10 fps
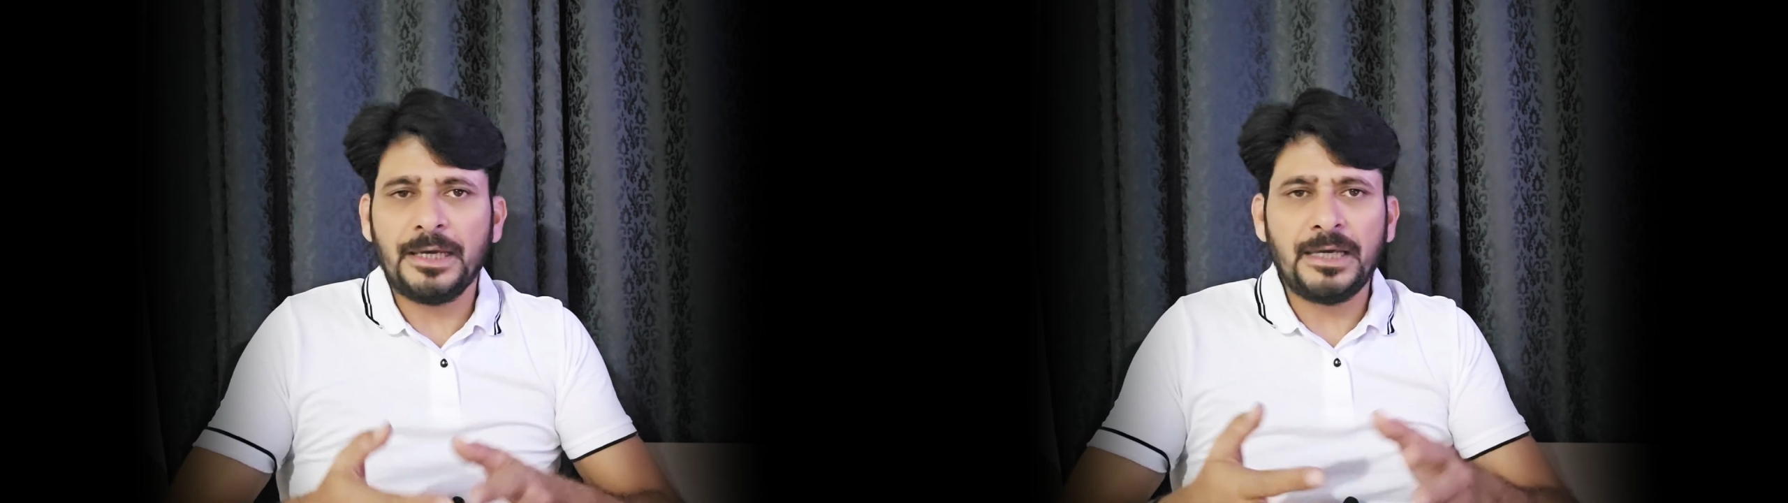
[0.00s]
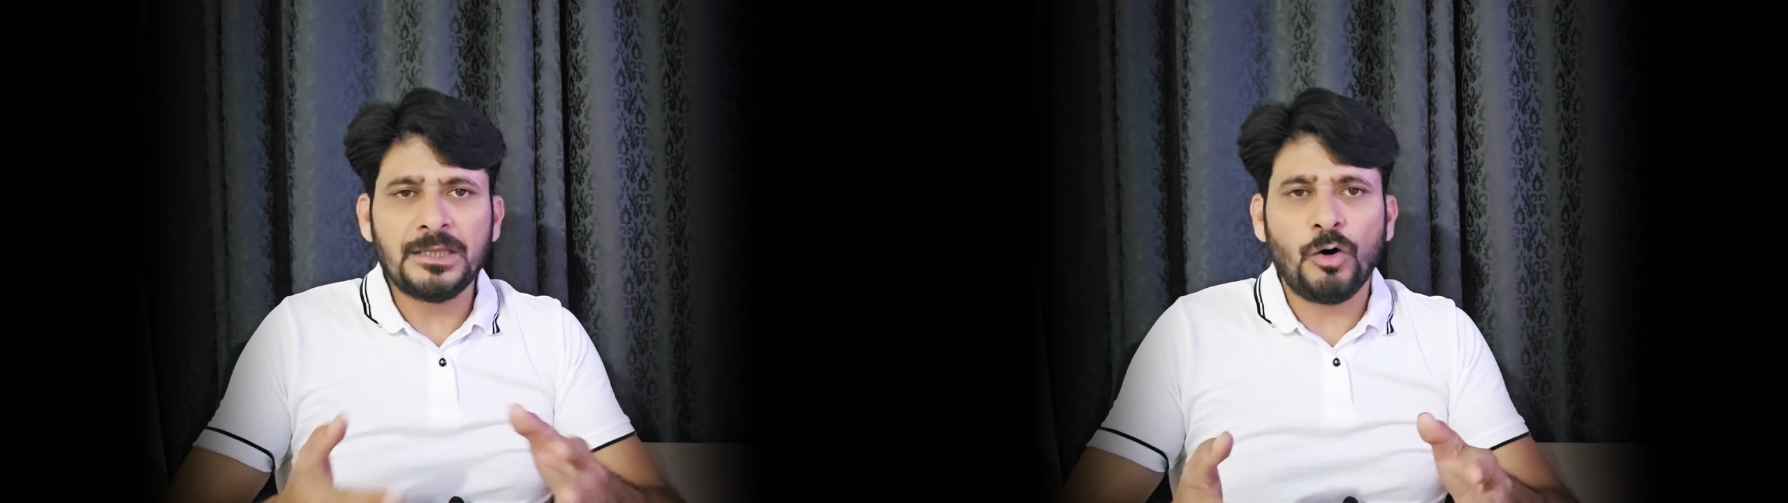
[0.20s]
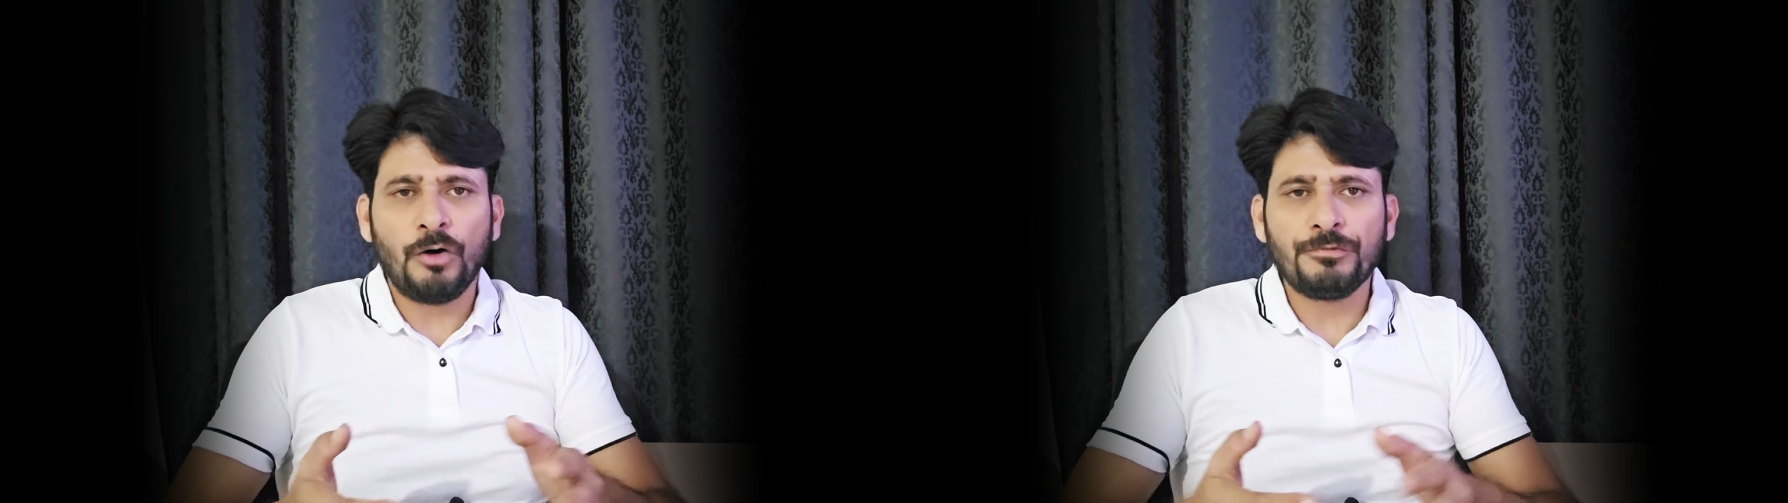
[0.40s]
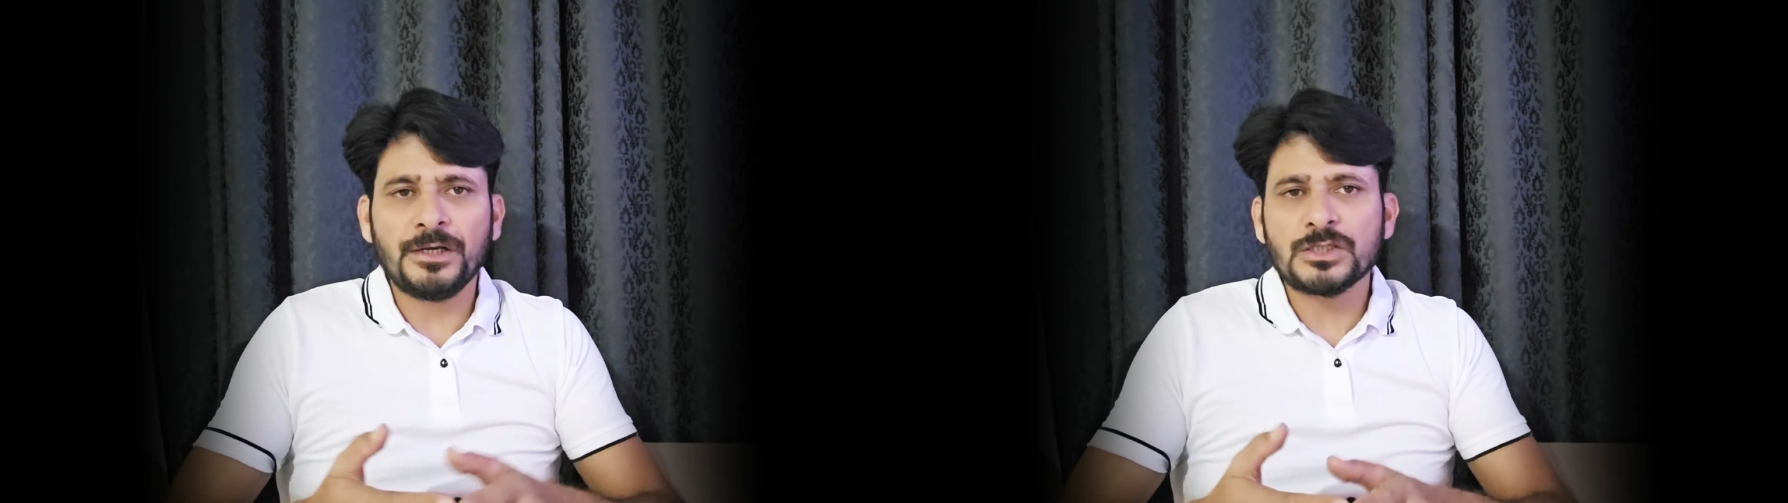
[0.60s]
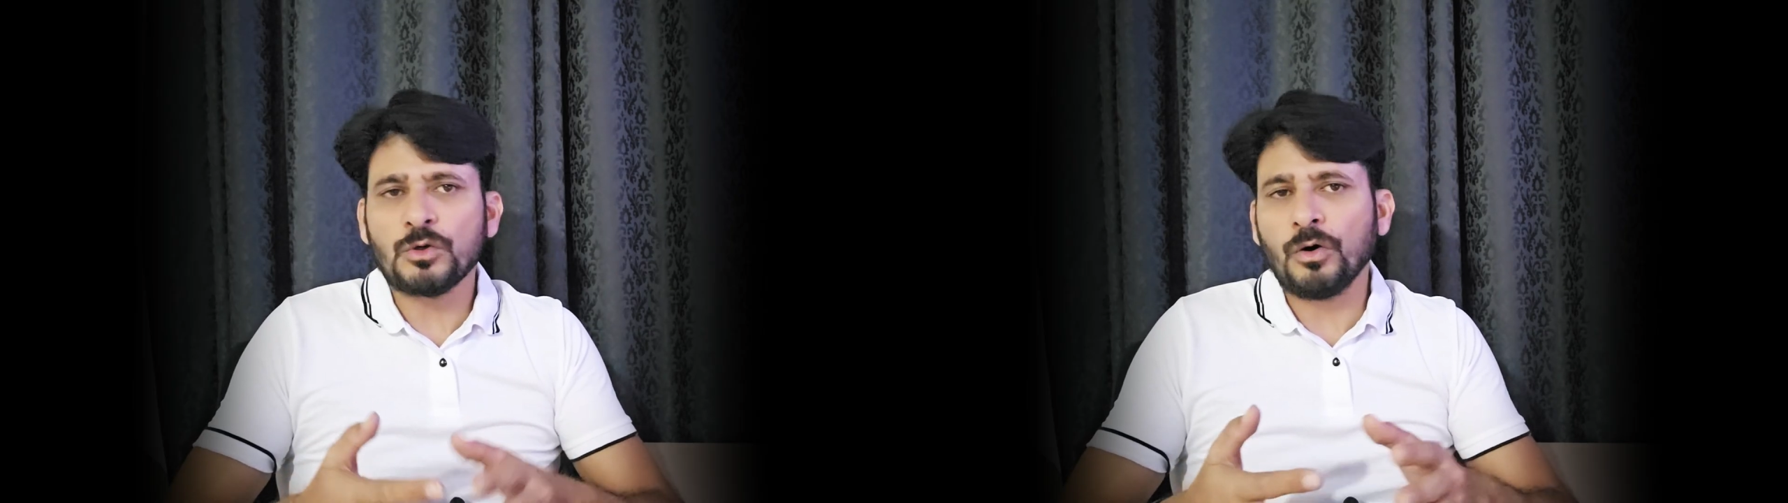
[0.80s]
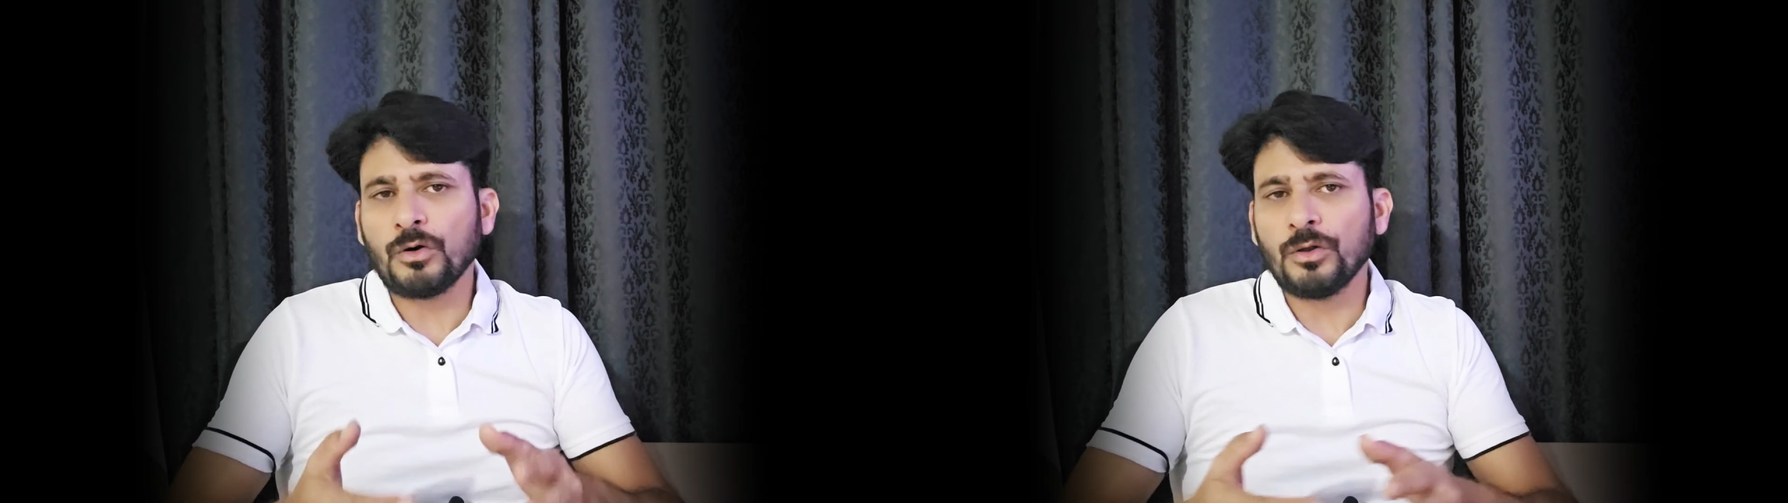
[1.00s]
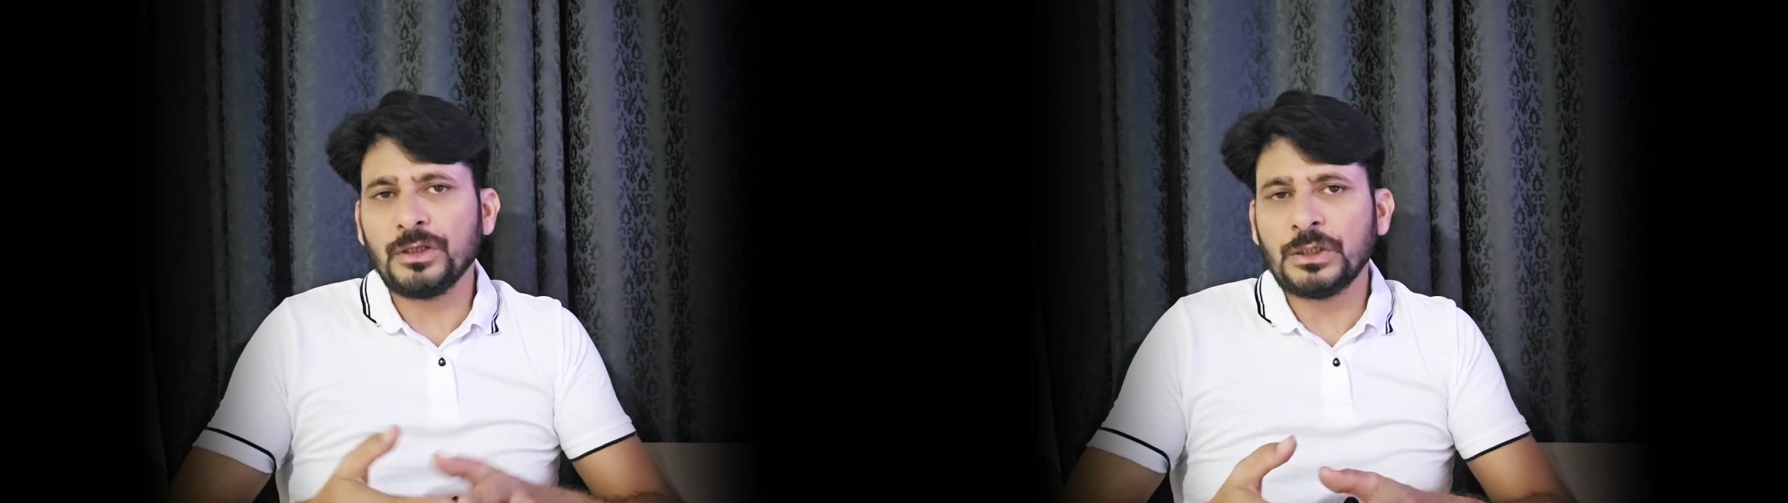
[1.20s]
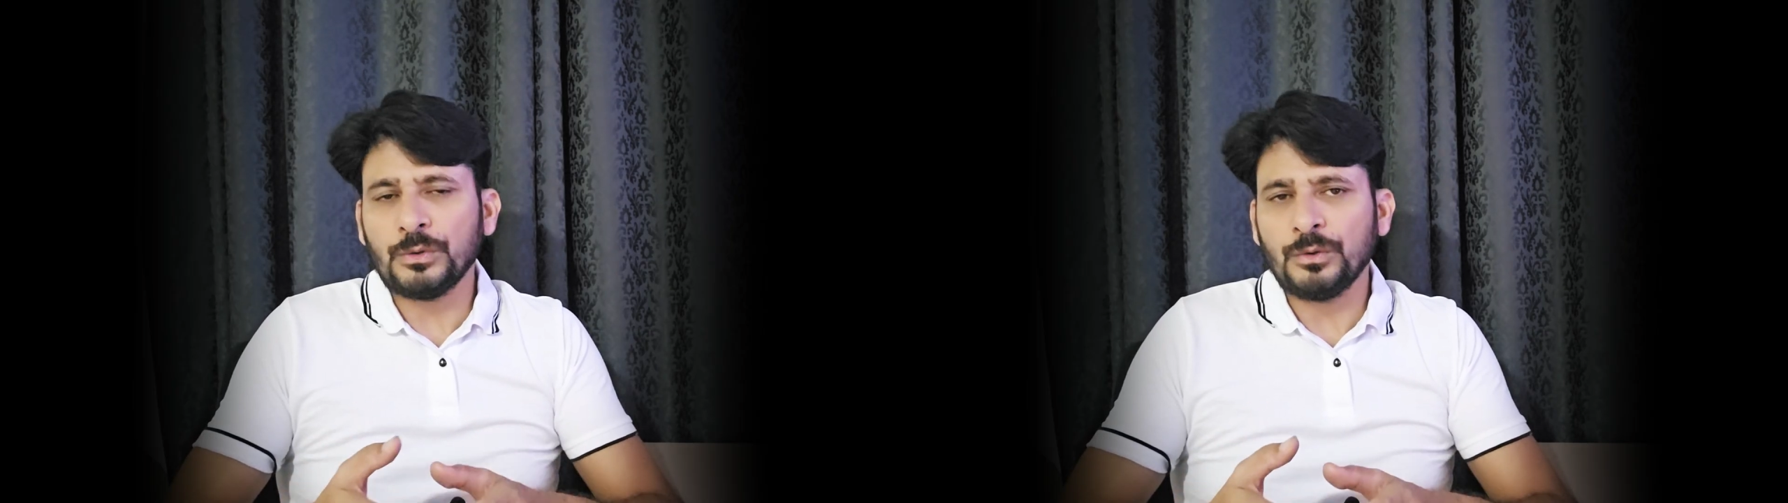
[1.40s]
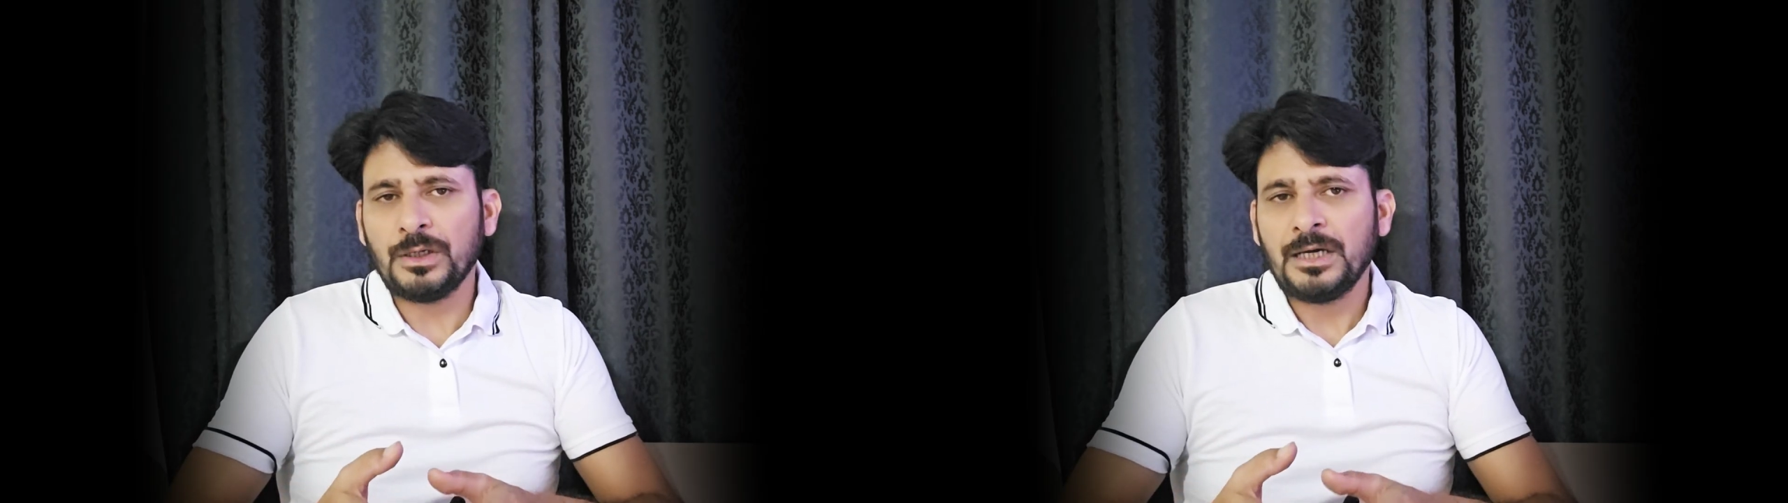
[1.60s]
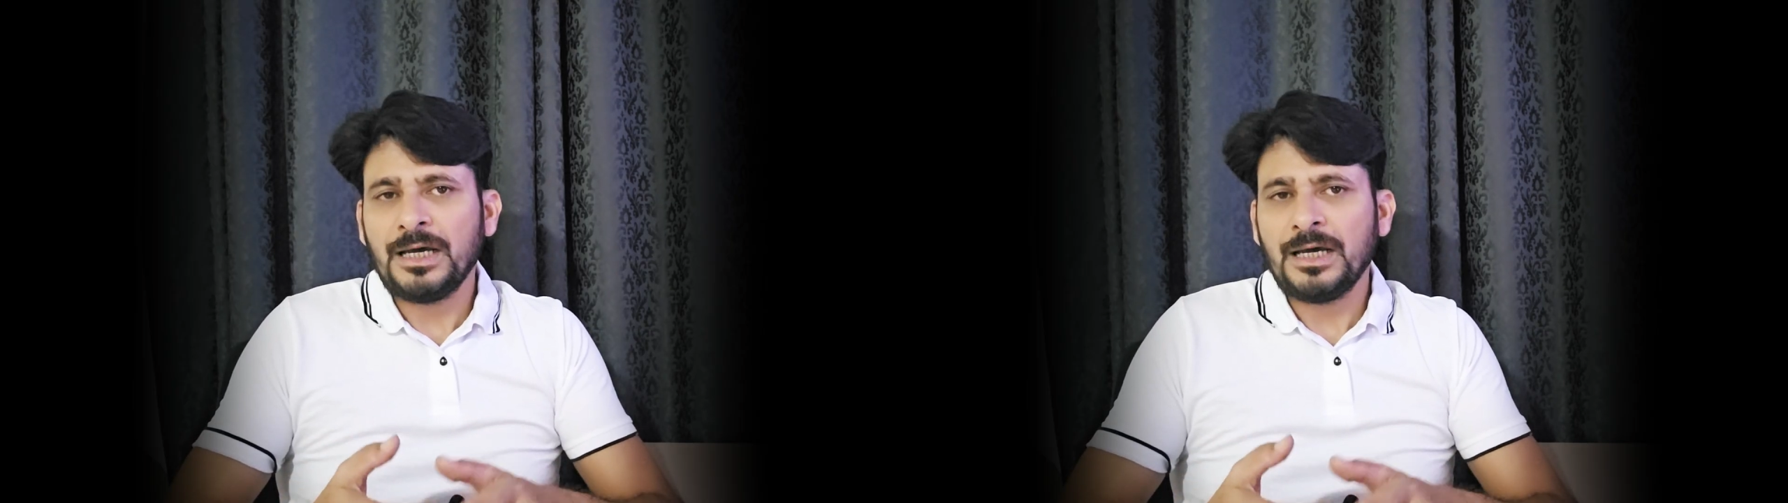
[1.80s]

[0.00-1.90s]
in the office, or on the go,